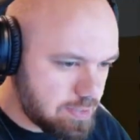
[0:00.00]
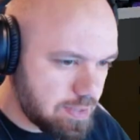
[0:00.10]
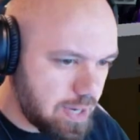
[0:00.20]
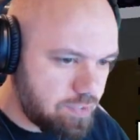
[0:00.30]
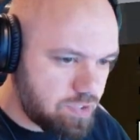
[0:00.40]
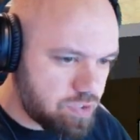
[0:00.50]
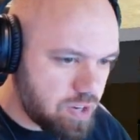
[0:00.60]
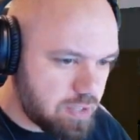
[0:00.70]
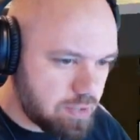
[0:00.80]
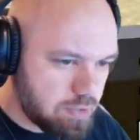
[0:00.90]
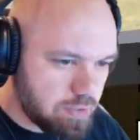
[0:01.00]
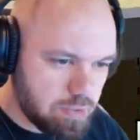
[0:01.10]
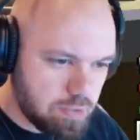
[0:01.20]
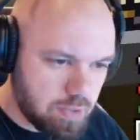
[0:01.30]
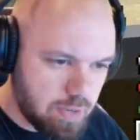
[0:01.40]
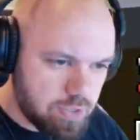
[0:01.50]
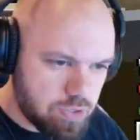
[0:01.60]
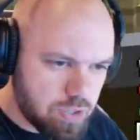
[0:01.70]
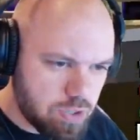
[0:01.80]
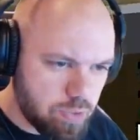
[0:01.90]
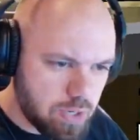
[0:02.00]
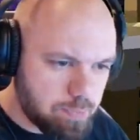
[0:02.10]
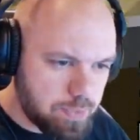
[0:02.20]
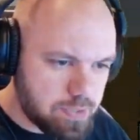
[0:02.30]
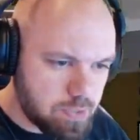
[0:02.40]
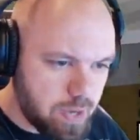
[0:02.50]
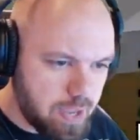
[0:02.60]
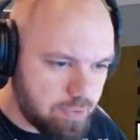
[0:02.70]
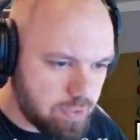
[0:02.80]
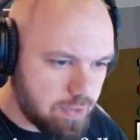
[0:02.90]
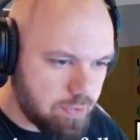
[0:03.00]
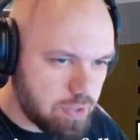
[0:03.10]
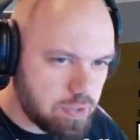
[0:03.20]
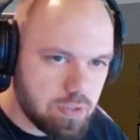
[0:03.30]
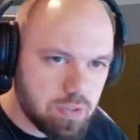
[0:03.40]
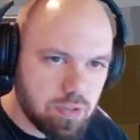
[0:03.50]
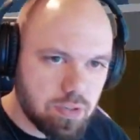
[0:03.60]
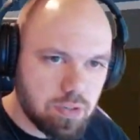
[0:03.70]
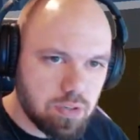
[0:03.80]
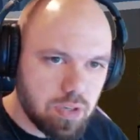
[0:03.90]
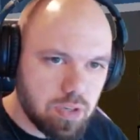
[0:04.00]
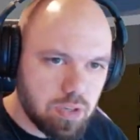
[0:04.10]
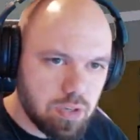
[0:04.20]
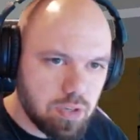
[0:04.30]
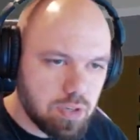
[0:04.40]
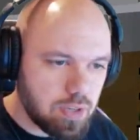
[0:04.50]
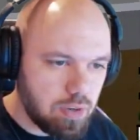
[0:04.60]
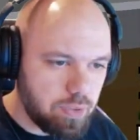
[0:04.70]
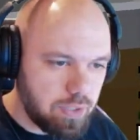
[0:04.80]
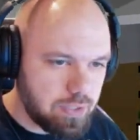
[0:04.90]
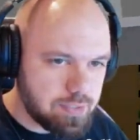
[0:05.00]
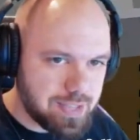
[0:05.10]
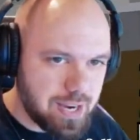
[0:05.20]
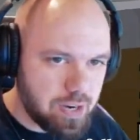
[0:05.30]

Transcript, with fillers: I haven't tried... Have I tried going up this? No, I haven't, have I? I'm a little scared,